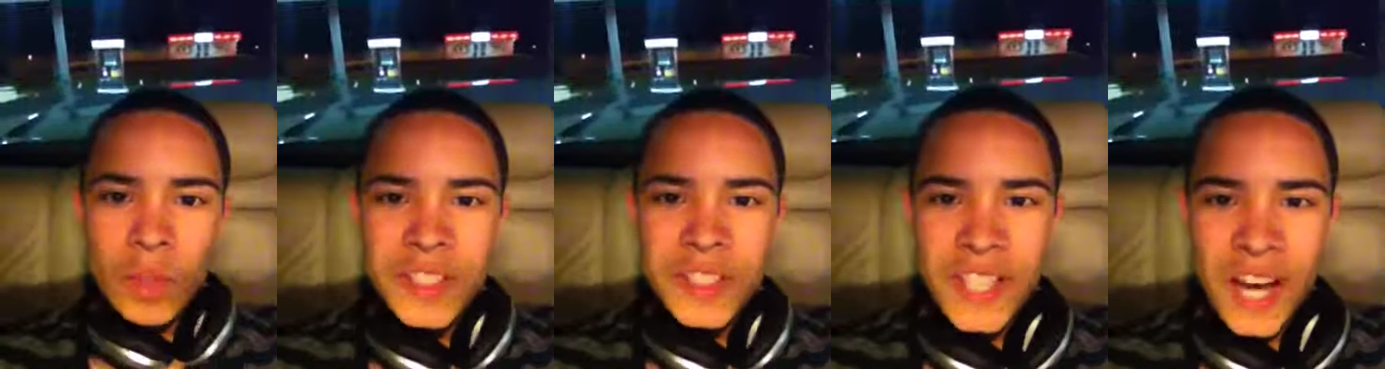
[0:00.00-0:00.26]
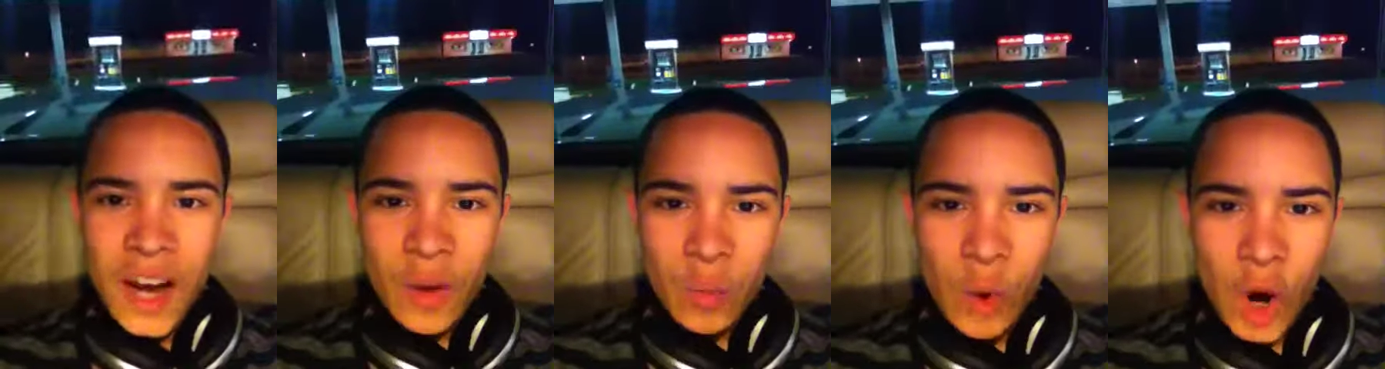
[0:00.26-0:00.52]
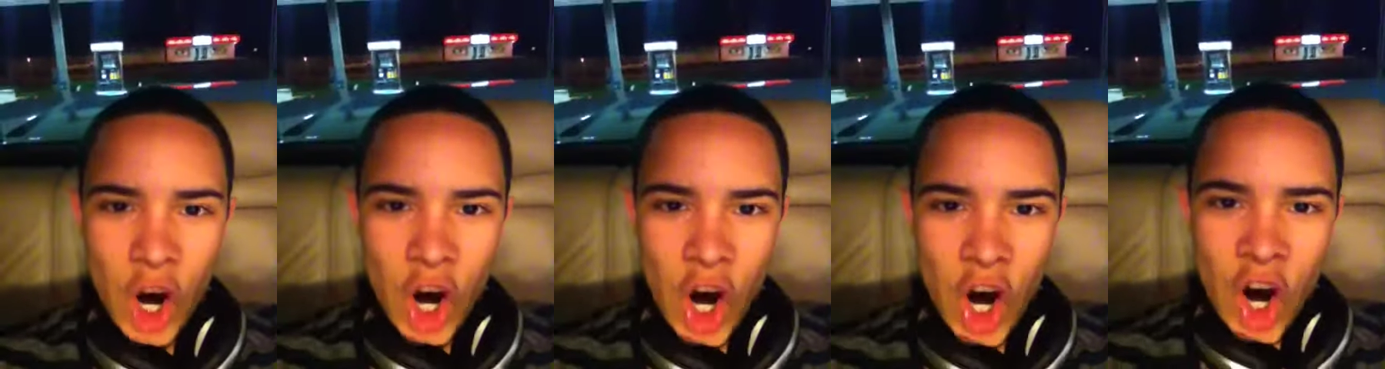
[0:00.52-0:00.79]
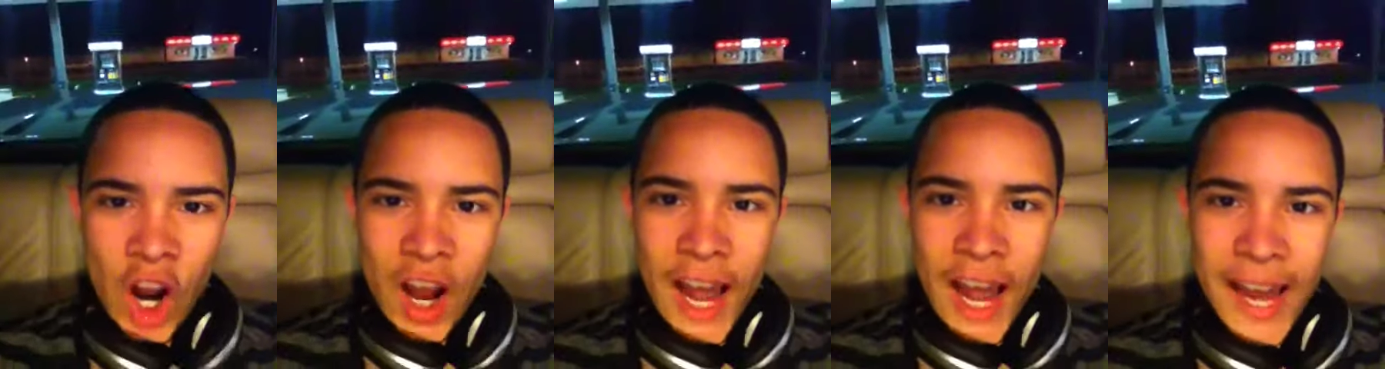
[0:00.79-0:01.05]
What's up,
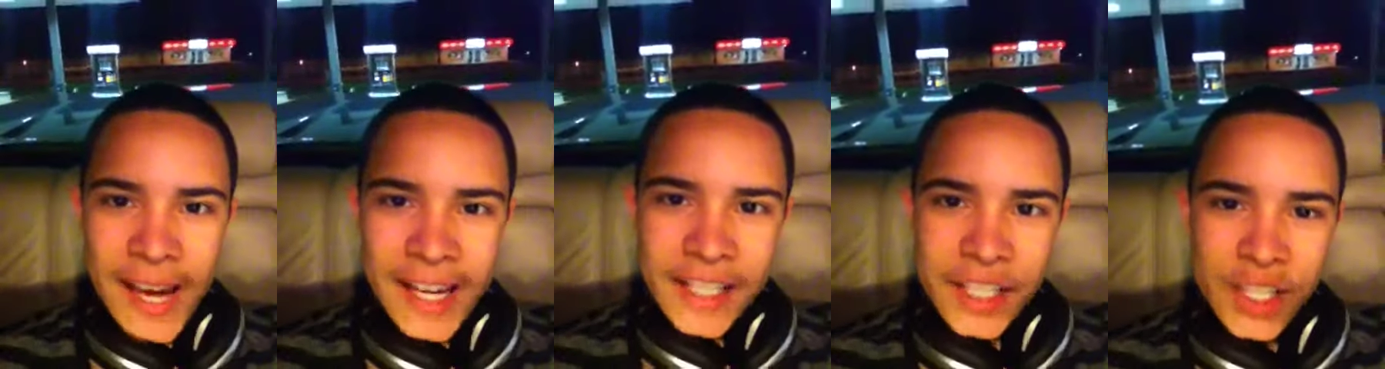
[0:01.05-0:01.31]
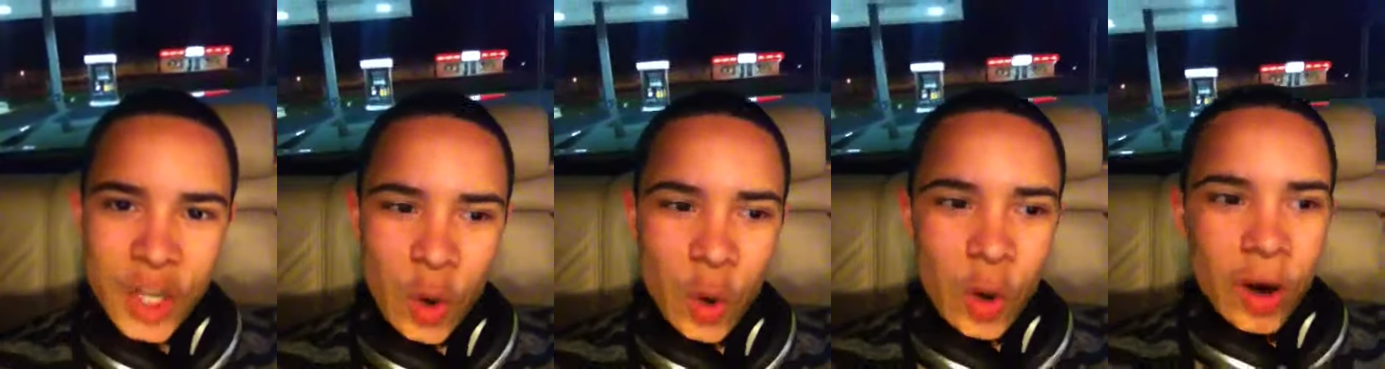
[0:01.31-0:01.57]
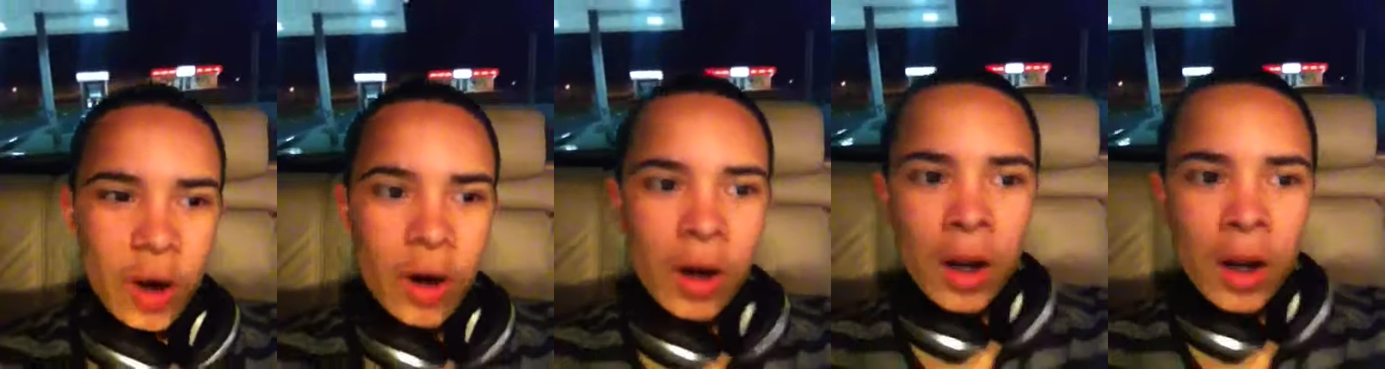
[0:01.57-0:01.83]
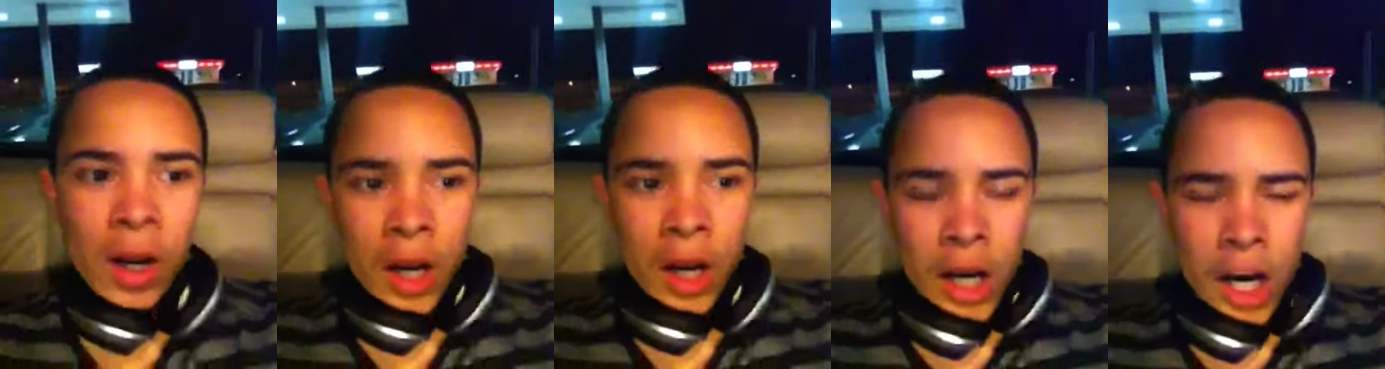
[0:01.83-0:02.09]
world? How you
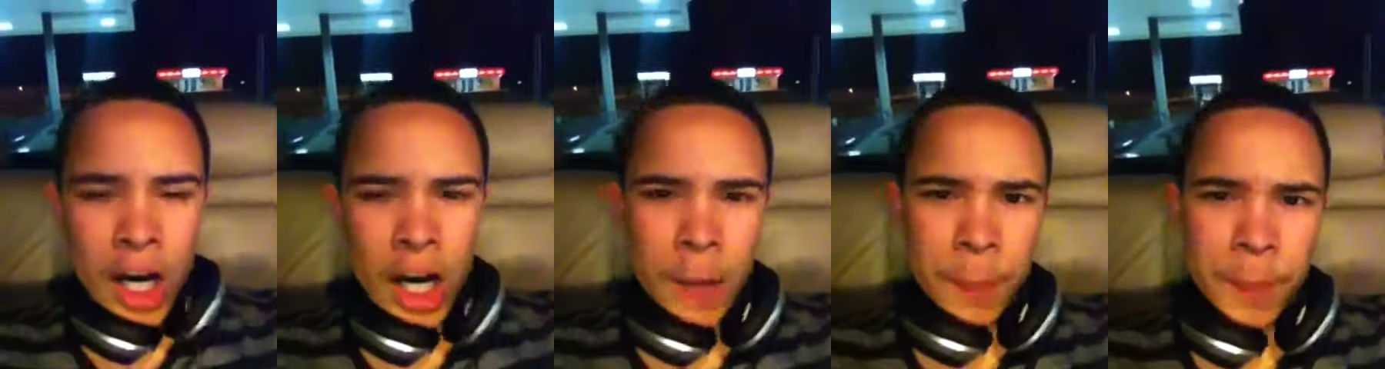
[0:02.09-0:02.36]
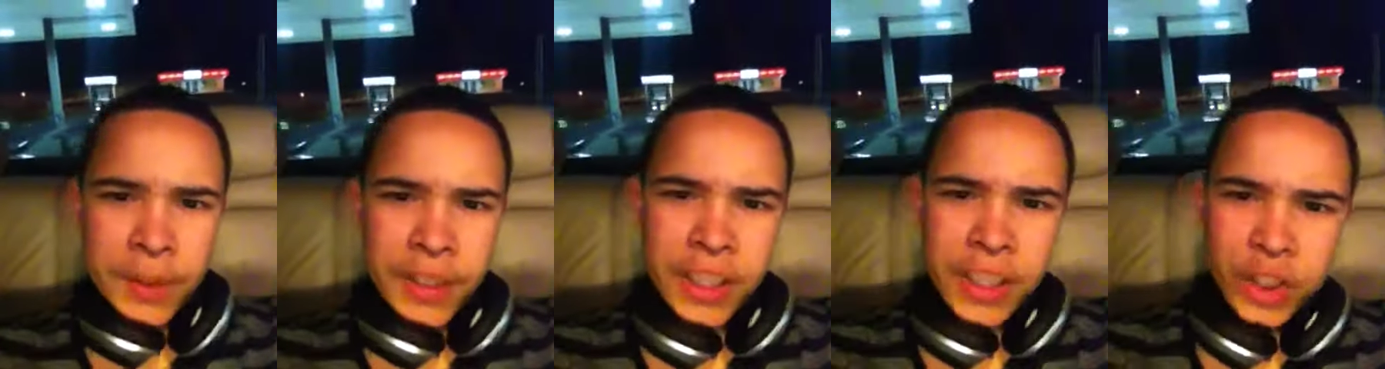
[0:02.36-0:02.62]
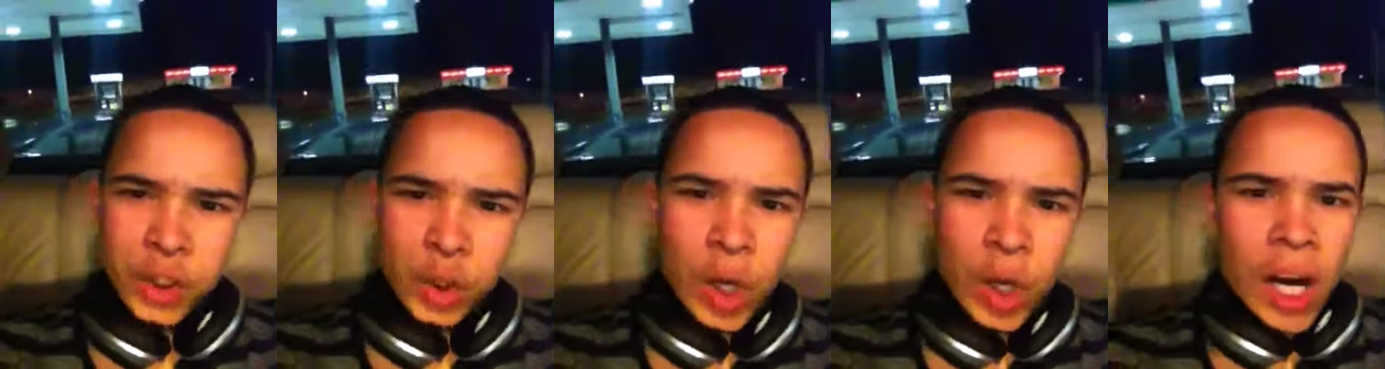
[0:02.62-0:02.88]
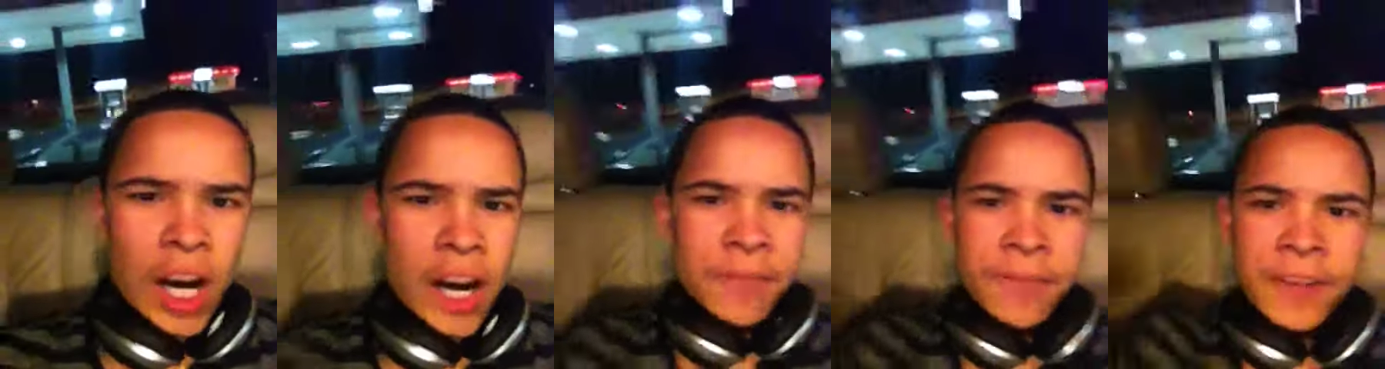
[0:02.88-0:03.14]
doing? Epic intro high